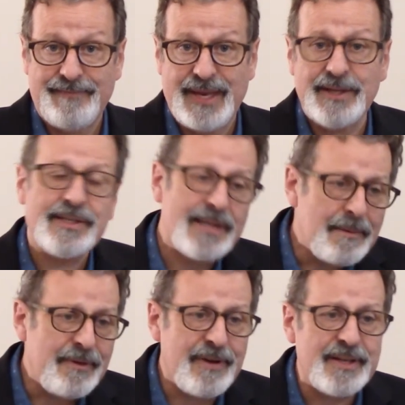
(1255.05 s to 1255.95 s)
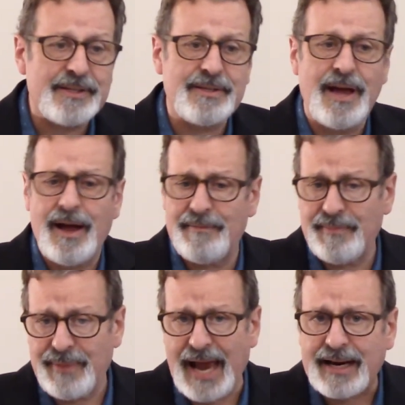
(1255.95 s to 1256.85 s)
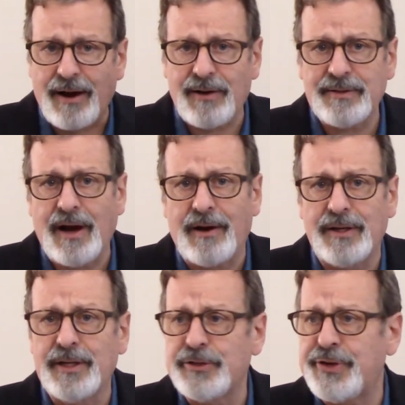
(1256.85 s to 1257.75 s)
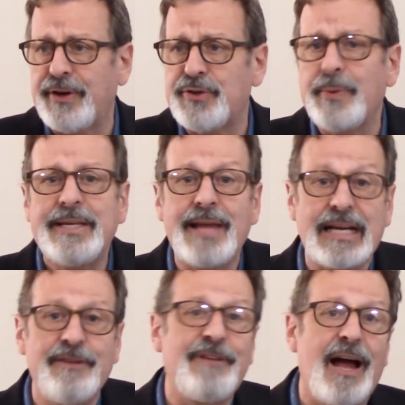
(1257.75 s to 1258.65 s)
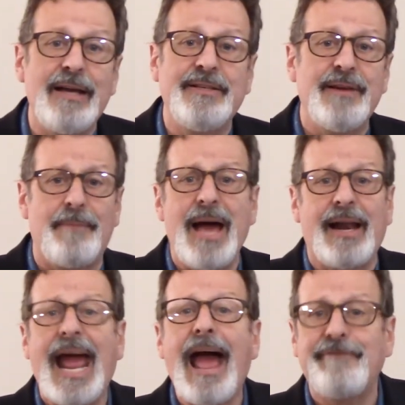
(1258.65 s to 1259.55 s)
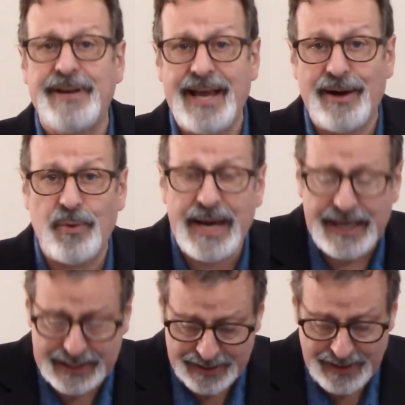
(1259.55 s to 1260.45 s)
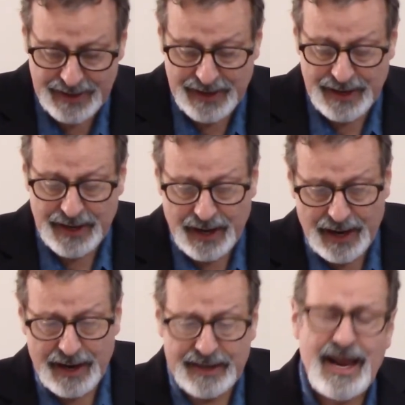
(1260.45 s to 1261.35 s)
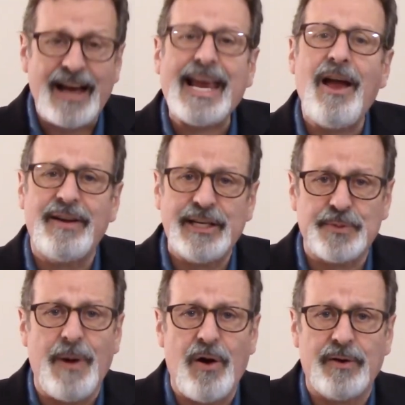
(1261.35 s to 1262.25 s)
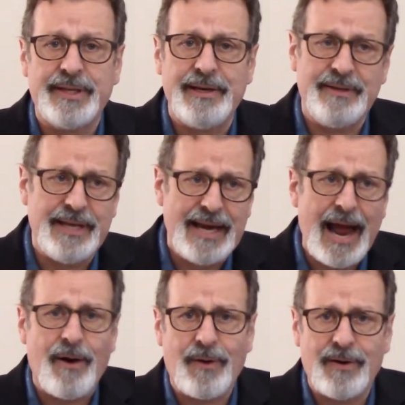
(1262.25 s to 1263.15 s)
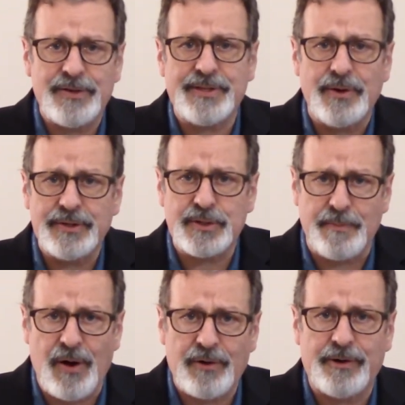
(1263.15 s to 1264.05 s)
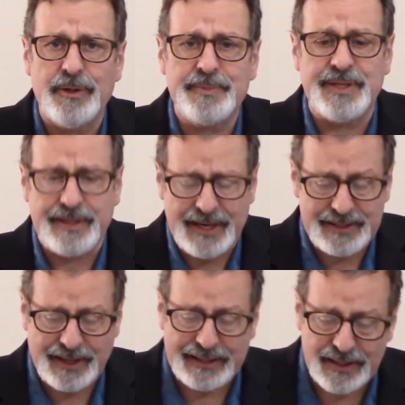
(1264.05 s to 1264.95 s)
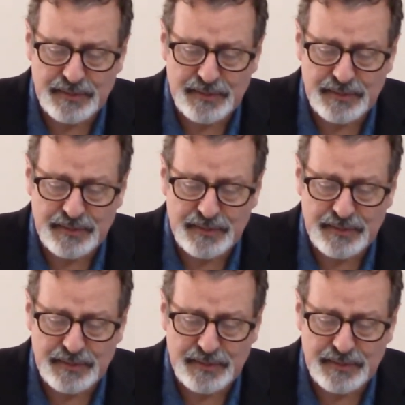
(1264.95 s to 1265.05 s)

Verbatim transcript: And some of us, um, like our, our little church, we sanctified about half a day a week, uh, not counting small, the, the hour or so, the small groups and things like this,